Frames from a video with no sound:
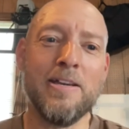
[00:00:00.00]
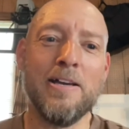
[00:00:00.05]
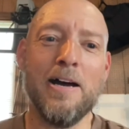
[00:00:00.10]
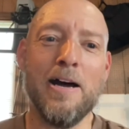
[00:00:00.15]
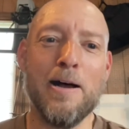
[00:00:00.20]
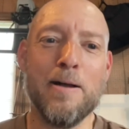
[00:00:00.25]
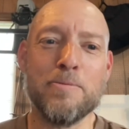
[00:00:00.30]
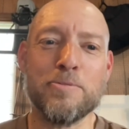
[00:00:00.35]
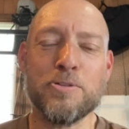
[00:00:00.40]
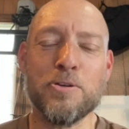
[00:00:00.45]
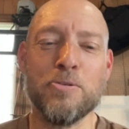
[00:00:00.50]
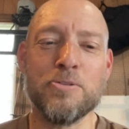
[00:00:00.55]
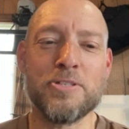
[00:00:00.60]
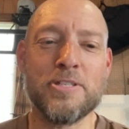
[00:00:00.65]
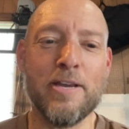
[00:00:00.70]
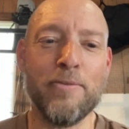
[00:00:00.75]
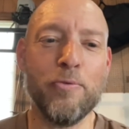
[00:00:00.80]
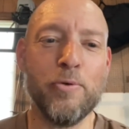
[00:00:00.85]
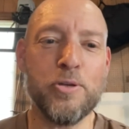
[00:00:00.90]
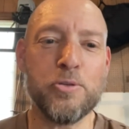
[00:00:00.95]
Um, so in
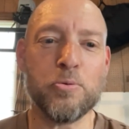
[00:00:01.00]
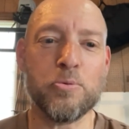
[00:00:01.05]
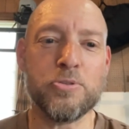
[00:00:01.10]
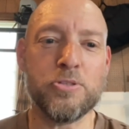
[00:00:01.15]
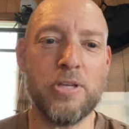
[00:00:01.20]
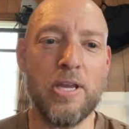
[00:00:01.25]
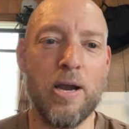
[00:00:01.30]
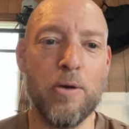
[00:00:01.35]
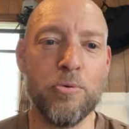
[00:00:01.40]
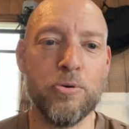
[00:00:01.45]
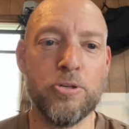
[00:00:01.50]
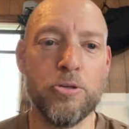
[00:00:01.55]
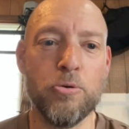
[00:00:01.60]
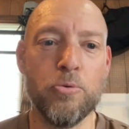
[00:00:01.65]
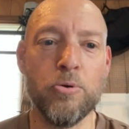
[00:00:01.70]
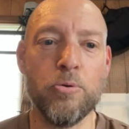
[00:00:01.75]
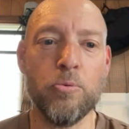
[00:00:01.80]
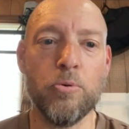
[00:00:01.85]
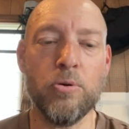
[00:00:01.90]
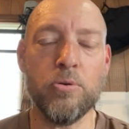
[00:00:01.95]
seven weeks, we'll see how we
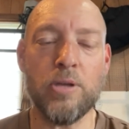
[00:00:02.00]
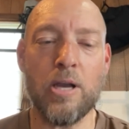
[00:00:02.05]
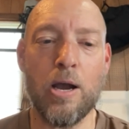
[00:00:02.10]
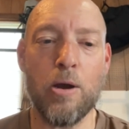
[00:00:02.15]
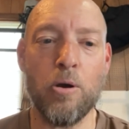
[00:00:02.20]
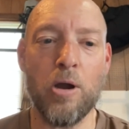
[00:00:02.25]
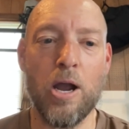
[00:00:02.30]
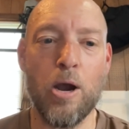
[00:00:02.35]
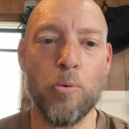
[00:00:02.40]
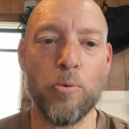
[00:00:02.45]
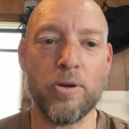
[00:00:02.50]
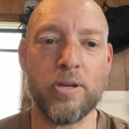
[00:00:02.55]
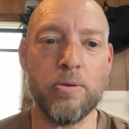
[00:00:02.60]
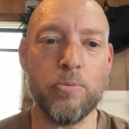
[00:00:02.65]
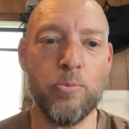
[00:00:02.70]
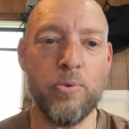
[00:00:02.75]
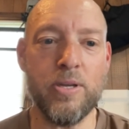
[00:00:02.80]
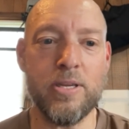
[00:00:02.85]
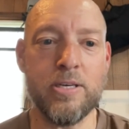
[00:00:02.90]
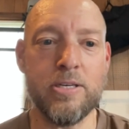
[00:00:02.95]
do how how
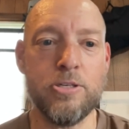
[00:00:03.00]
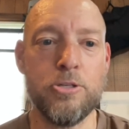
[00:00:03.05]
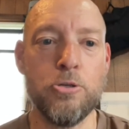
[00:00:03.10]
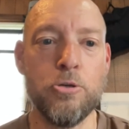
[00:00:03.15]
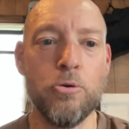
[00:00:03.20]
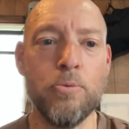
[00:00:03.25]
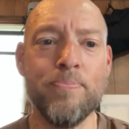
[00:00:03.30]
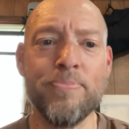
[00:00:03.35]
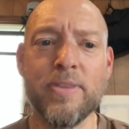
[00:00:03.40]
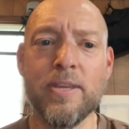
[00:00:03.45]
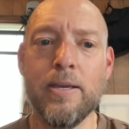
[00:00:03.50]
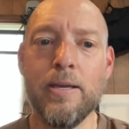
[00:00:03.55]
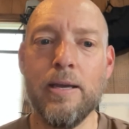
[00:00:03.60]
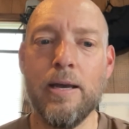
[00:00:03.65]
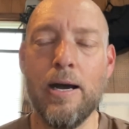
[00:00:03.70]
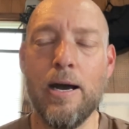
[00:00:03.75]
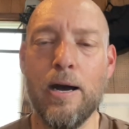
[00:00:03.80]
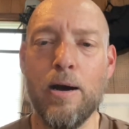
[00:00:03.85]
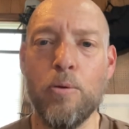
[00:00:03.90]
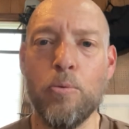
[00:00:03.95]
we can do.
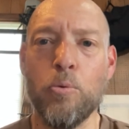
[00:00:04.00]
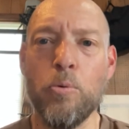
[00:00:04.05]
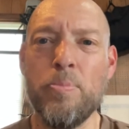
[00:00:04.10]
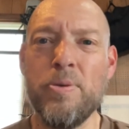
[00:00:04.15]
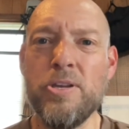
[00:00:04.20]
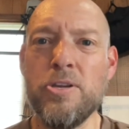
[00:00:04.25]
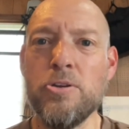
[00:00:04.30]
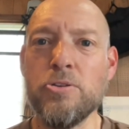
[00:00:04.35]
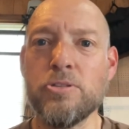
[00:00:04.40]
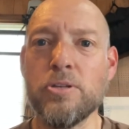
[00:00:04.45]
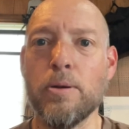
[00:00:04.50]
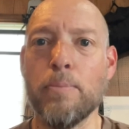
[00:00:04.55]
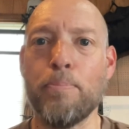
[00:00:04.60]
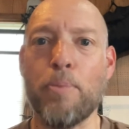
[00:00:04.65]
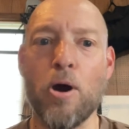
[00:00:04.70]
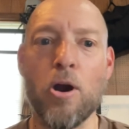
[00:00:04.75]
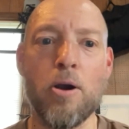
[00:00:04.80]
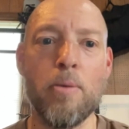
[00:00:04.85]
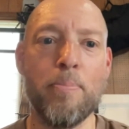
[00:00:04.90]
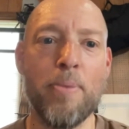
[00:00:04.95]
Uh, we'll be using a
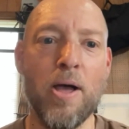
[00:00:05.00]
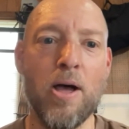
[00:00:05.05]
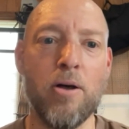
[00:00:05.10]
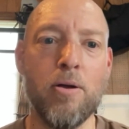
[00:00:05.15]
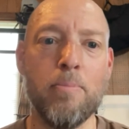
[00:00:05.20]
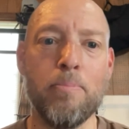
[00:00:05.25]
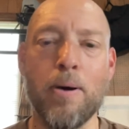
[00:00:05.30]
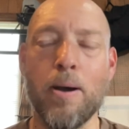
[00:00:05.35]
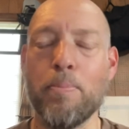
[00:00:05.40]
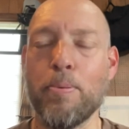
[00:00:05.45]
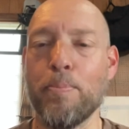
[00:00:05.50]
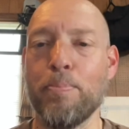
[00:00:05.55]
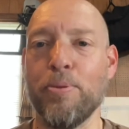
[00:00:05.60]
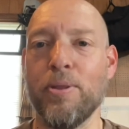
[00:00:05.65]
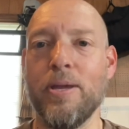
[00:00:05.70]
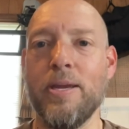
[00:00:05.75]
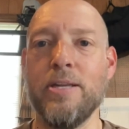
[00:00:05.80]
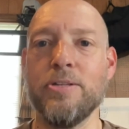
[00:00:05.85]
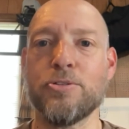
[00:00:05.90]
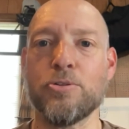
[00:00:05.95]
barbell and bumper
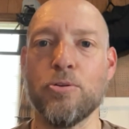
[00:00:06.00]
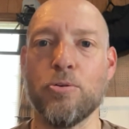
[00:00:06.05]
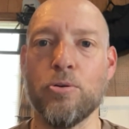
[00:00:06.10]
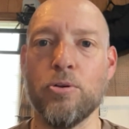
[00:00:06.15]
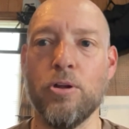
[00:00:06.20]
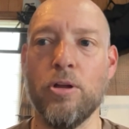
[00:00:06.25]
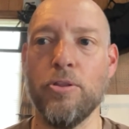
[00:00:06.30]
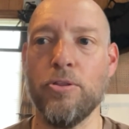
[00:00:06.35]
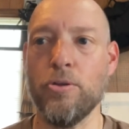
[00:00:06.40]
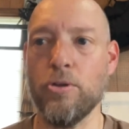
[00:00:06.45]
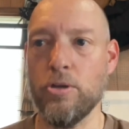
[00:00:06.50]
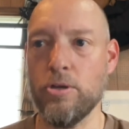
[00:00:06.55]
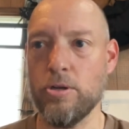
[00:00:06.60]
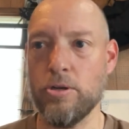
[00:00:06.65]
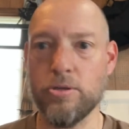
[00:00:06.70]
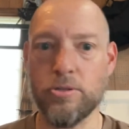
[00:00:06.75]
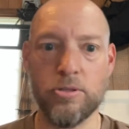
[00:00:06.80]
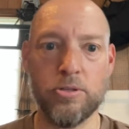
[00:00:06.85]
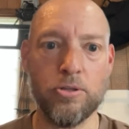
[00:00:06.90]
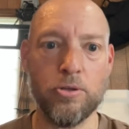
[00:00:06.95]
plates, uh, uh,
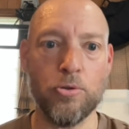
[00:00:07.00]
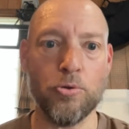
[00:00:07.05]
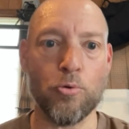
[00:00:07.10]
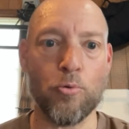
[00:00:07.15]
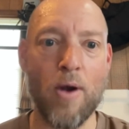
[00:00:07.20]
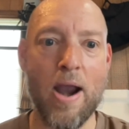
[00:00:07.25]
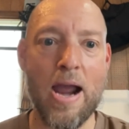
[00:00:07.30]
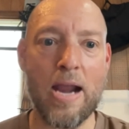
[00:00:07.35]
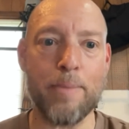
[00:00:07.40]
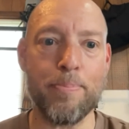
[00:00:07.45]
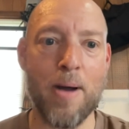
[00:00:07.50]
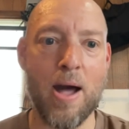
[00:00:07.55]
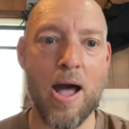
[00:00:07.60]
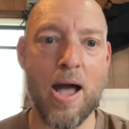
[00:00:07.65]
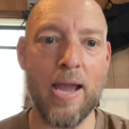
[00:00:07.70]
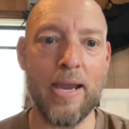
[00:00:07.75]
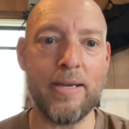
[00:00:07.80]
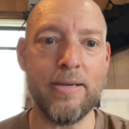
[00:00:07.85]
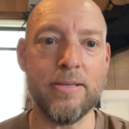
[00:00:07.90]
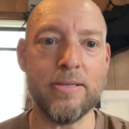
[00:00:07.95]
the the rack
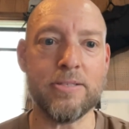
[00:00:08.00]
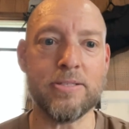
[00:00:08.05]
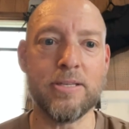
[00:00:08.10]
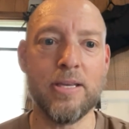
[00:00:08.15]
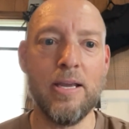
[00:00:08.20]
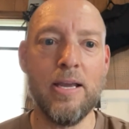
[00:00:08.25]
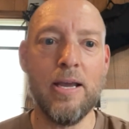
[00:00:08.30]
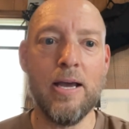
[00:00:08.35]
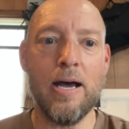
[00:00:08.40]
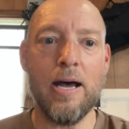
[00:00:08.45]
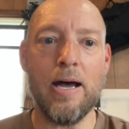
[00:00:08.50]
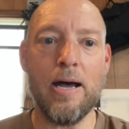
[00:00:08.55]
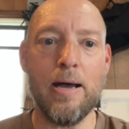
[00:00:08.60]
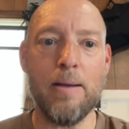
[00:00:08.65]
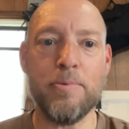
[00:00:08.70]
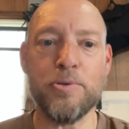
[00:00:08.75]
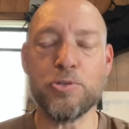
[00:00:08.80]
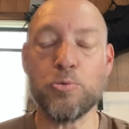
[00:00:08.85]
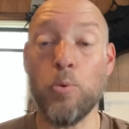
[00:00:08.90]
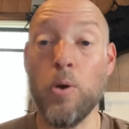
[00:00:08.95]
behind us,
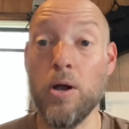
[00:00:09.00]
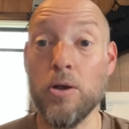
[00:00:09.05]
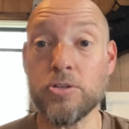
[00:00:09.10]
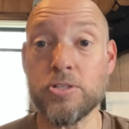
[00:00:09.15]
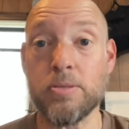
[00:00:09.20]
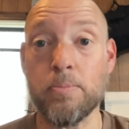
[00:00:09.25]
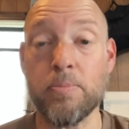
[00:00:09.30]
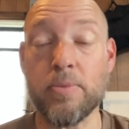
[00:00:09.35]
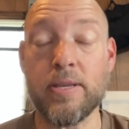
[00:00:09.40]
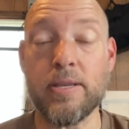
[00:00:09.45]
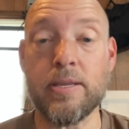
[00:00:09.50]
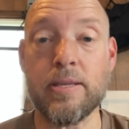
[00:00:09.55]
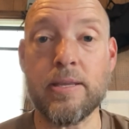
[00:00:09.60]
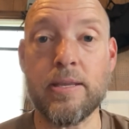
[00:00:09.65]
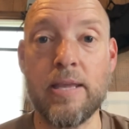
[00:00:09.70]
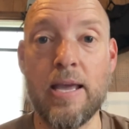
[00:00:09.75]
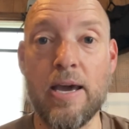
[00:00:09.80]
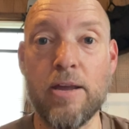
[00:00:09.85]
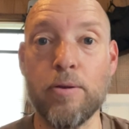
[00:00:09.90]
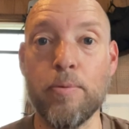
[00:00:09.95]
uh, as well as some
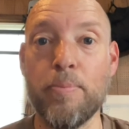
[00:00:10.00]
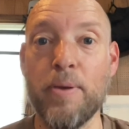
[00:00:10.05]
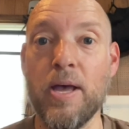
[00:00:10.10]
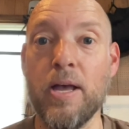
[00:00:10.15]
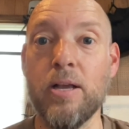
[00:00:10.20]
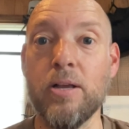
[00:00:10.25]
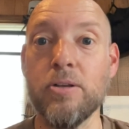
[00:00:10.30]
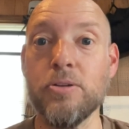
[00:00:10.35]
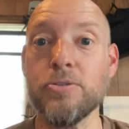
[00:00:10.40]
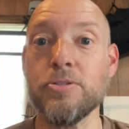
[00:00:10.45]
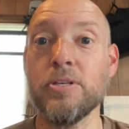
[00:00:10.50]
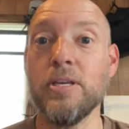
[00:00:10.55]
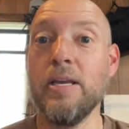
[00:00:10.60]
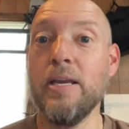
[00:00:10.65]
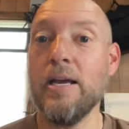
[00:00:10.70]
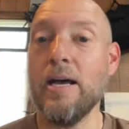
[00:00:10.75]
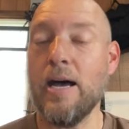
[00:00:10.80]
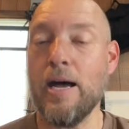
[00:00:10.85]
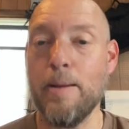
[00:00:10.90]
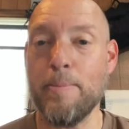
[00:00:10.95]
kettlebells,
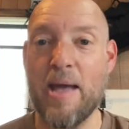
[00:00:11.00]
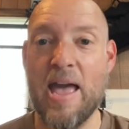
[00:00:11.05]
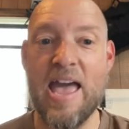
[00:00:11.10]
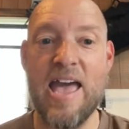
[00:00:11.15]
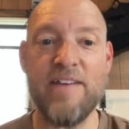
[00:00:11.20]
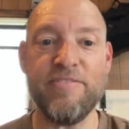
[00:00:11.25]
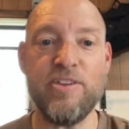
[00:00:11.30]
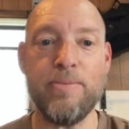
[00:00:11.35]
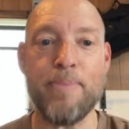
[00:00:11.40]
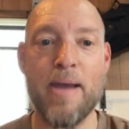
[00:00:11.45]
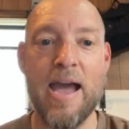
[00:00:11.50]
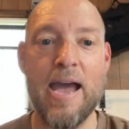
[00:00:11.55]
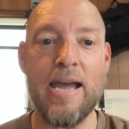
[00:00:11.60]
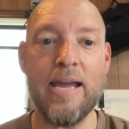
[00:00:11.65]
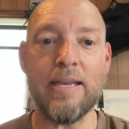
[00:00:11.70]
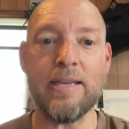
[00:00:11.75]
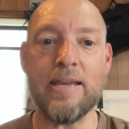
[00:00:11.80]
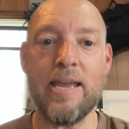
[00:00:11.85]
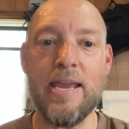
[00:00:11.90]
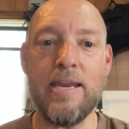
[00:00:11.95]
um, a heavy
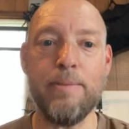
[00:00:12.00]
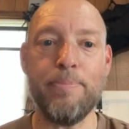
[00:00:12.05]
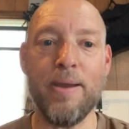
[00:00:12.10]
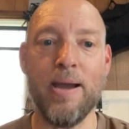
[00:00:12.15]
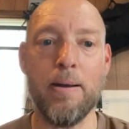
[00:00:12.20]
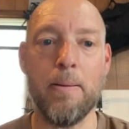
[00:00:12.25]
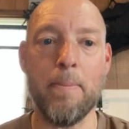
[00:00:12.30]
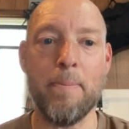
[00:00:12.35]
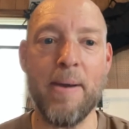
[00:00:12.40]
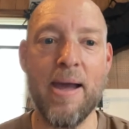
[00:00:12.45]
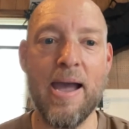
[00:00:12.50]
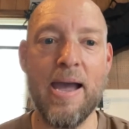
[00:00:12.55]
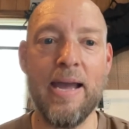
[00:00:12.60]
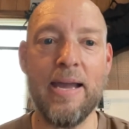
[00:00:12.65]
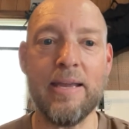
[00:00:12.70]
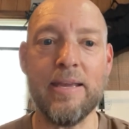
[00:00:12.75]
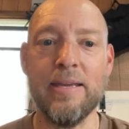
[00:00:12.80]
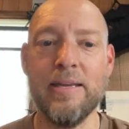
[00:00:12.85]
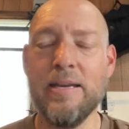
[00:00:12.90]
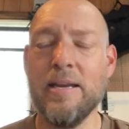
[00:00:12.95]
bag, an 80 pound
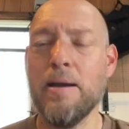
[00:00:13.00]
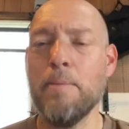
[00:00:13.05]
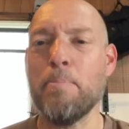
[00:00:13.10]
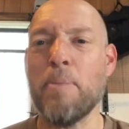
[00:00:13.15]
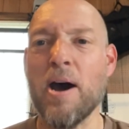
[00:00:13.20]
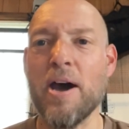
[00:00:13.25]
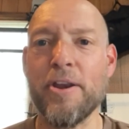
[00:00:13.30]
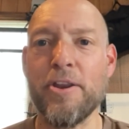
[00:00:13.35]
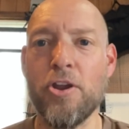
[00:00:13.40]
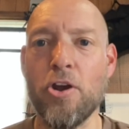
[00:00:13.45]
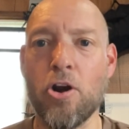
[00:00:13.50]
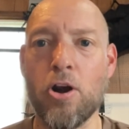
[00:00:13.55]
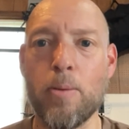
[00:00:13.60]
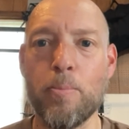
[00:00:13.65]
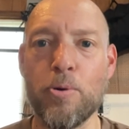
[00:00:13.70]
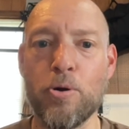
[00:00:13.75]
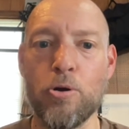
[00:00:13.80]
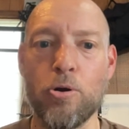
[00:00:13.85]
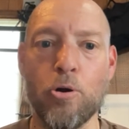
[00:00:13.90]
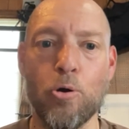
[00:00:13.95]
bag, body
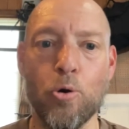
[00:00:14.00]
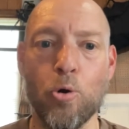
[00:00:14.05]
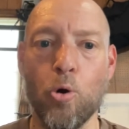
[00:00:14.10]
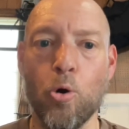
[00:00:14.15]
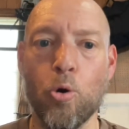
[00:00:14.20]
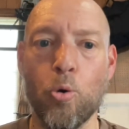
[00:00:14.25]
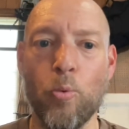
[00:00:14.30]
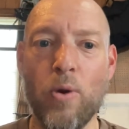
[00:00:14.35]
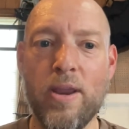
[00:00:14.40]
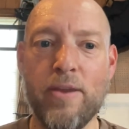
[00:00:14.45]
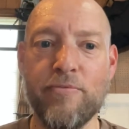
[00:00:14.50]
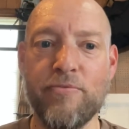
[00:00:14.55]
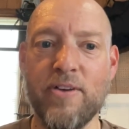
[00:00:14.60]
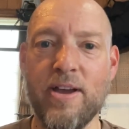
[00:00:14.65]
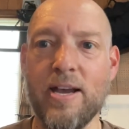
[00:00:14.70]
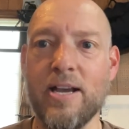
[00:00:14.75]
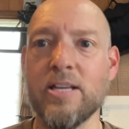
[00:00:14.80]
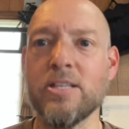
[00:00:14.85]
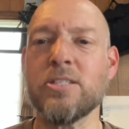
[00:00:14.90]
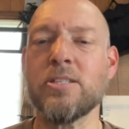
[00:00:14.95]
armor or, or weight
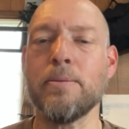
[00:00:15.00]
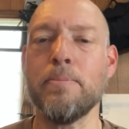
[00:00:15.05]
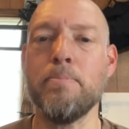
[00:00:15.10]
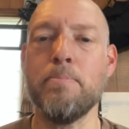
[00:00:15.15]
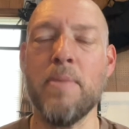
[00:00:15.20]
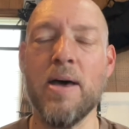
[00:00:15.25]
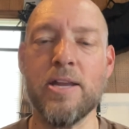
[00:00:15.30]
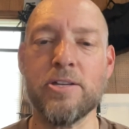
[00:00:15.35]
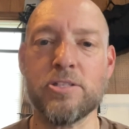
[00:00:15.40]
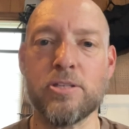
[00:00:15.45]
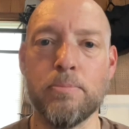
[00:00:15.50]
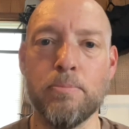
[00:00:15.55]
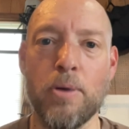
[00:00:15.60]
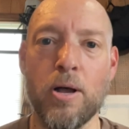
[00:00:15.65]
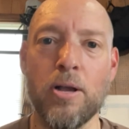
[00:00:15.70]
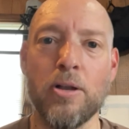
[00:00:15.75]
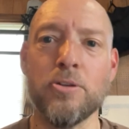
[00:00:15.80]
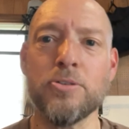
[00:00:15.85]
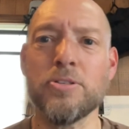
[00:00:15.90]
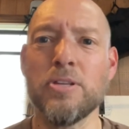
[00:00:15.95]
vest, and medicine
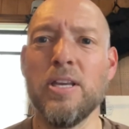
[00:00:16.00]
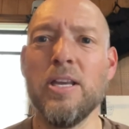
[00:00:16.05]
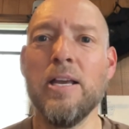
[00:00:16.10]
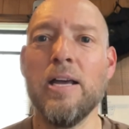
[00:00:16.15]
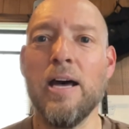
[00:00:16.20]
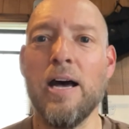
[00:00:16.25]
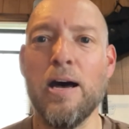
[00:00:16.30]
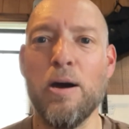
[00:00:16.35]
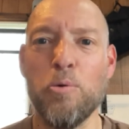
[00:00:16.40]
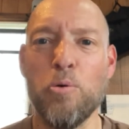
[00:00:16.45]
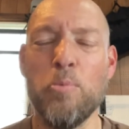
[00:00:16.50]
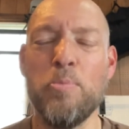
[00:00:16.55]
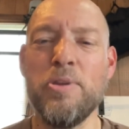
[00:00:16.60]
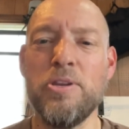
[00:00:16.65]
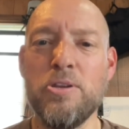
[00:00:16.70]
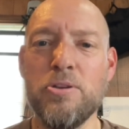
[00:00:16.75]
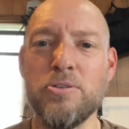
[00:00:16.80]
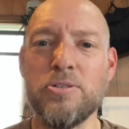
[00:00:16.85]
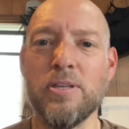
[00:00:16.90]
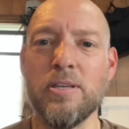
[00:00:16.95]
balls. Uh, we'll be
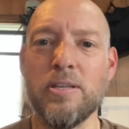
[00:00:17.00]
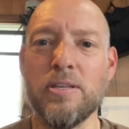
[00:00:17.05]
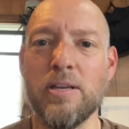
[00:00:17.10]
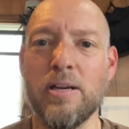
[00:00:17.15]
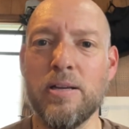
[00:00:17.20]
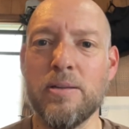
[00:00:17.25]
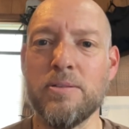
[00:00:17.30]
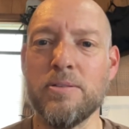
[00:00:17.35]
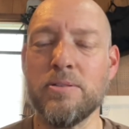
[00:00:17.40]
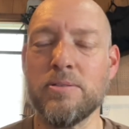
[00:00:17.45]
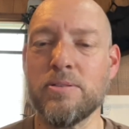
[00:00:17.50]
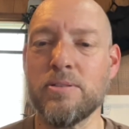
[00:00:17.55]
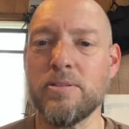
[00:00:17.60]
using uh,